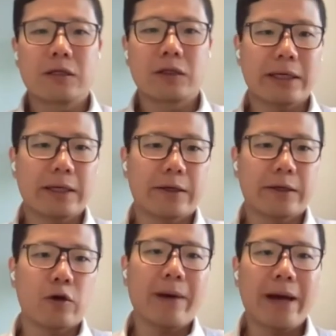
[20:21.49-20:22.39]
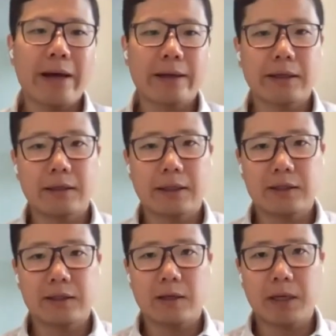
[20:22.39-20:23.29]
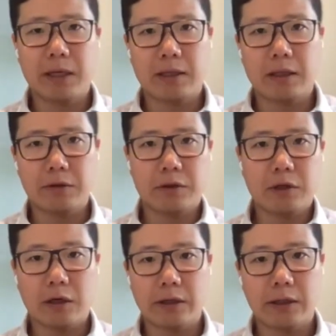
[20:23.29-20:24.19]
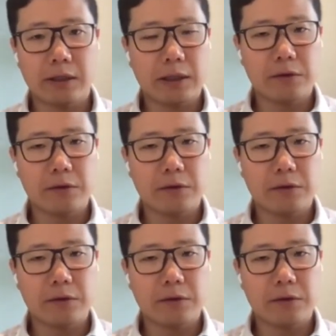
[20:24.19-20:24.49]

So they got to go back and let's say pick another target,